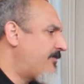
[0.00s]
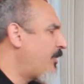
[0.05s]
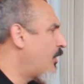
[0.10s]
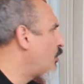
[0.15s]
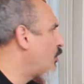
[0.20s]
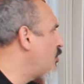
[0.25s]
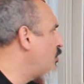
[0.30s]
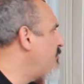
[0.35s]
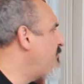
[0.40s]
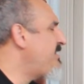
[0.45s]

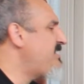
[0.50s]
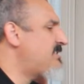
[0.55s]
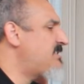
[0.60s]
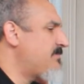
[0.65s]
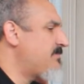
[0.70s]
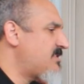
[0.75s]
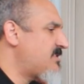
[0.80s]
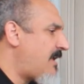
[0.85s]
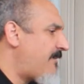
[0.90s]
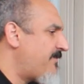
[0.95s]
There could be
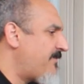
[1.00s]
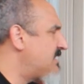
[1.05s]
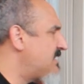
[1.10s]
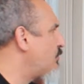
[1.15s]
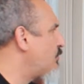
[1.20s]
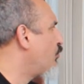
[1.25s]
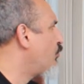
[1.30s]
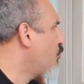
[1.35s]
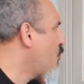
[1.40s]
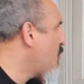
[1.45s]
some stuff
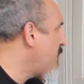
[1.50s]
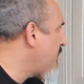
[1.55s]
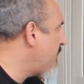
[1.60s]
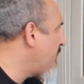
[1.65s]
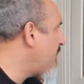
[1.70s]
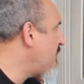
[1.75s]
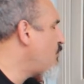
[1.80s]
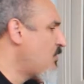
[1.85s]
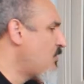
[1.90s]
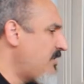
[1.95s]
that's
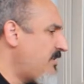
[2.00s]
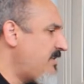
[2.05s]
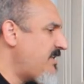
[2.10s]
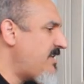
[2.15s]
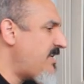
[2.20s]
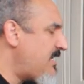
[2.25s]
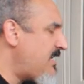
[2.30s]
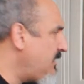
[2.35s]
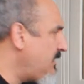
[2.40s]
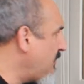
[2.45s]
really,
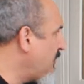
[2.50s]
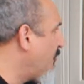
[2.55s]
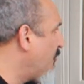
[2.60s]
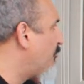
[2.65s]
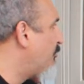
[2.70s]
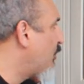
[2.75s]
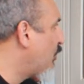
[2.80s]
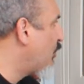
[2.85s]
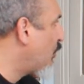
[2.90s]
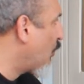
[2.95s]
really in
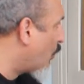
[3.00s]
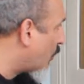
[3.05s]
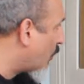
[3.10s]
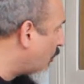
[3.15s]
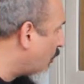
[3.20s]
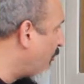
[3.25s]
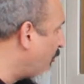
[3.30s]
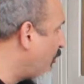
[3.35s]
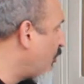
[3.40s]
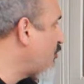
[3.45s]

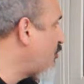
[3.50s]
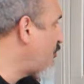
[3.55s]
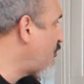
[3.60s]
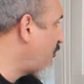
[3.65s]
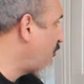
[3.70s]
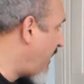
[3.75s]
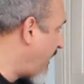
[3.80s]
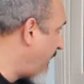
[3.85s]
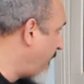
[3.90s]
deplorable shape.